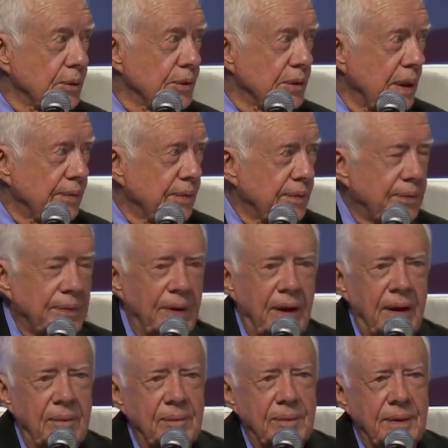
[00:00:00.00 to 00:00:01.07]
suffer
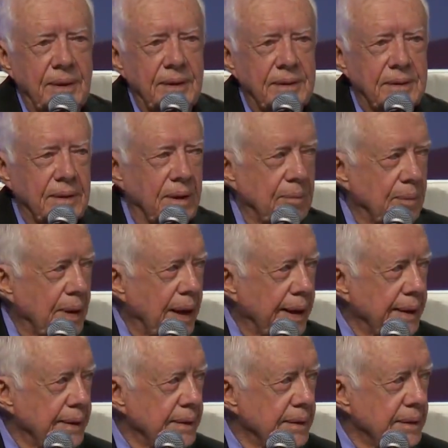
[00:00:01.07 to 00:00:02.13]
from this
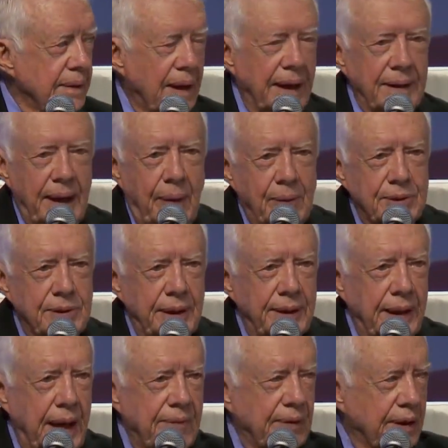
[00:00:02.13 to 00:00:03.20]
blight. I would say
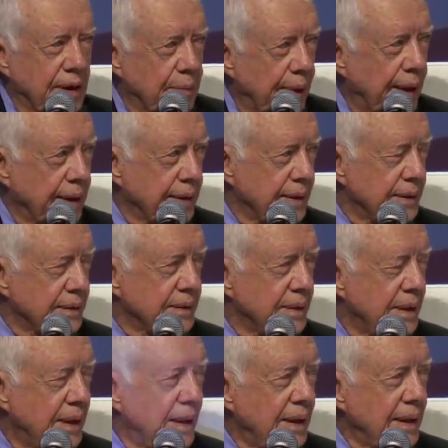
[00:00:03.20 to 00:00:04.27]
the African Americans
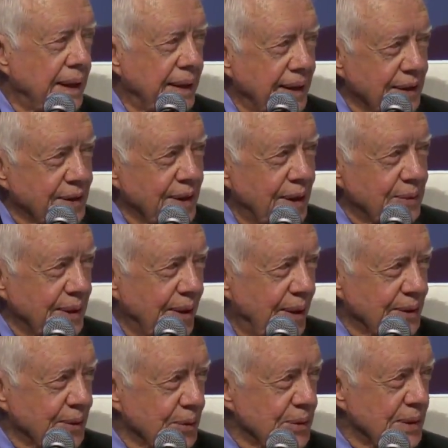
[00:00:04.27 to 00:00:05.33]
in this country
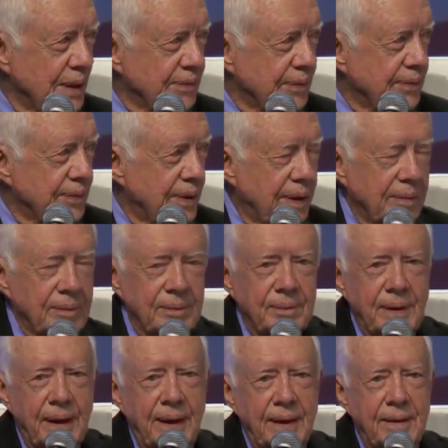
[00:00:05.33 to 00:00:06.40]
also suffer from
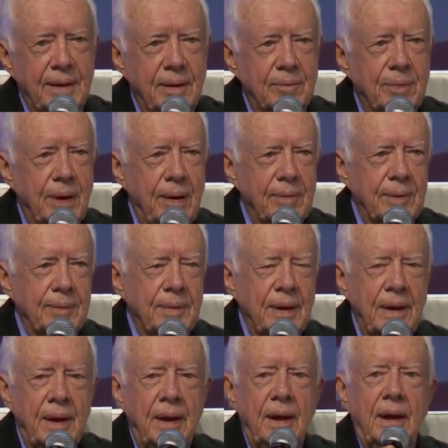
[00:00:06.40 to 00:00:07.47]
that problem.
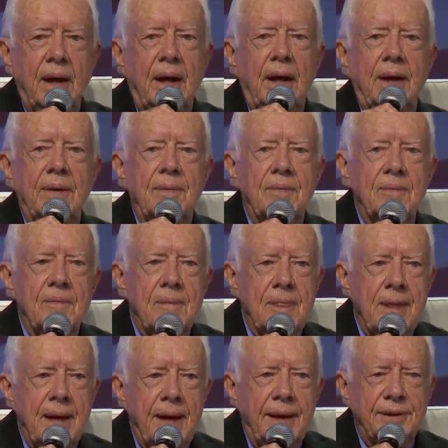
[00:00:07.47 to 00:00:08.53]

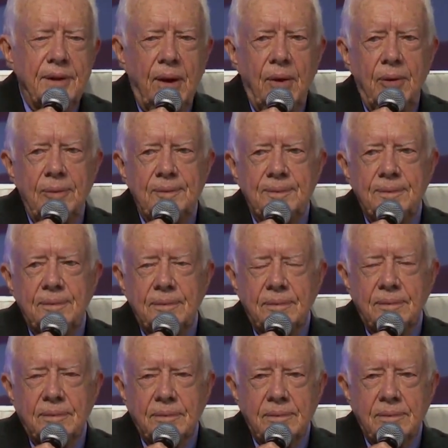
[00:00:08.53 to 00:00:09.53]
So, absolutely.